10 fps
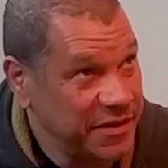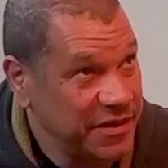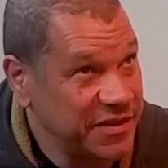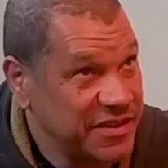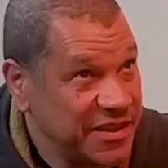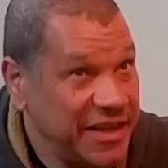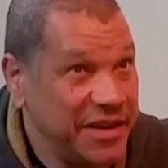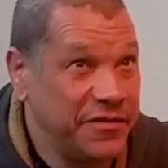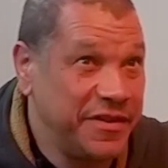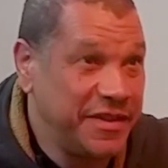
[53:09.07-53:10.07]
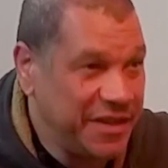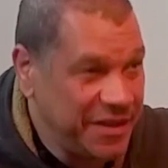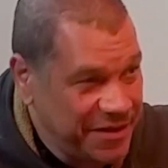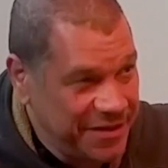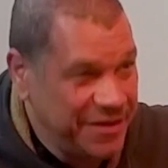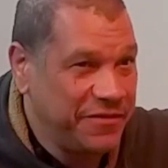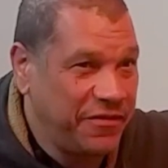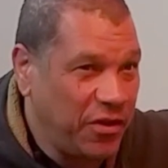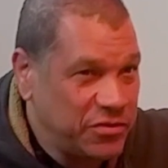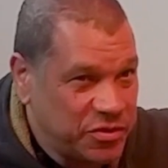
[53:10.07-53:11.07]
just live in the
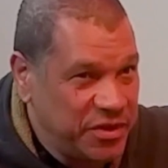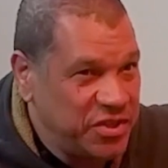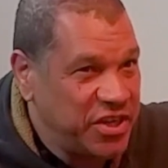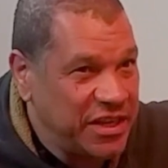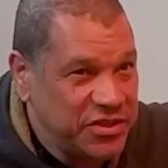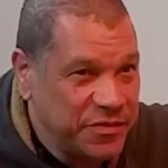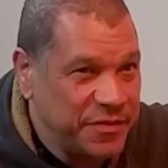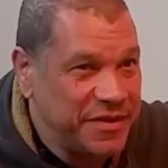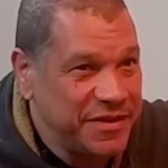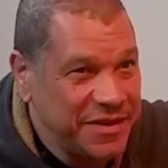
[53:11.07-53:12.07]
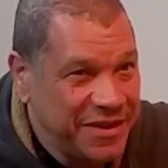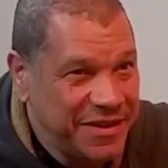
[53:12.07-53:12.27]
flotsam and jetsam and.